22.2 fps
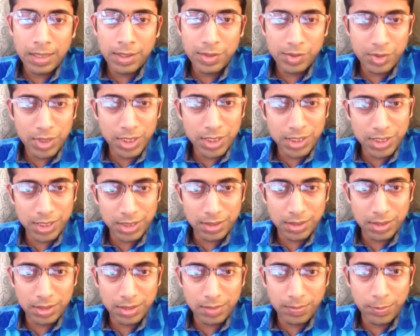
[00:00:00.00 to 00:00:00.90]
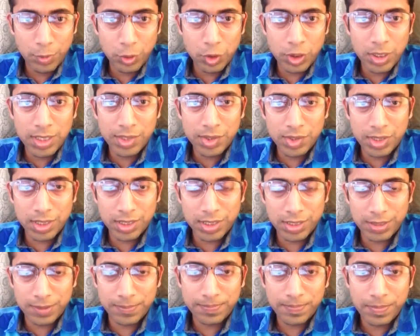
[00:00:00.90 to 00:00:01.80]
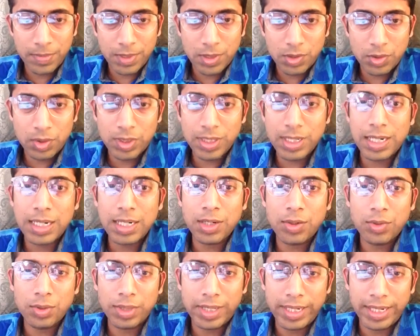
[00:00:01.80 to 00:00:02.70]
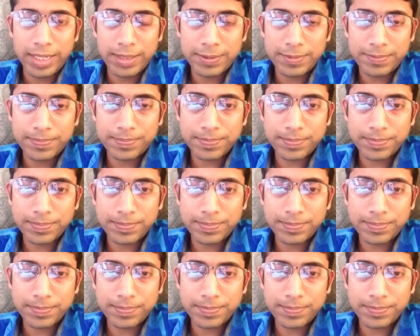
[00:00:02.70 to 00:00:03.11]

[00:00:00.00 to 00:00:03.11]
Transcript: destruction, mutual destruction. So they can't do that.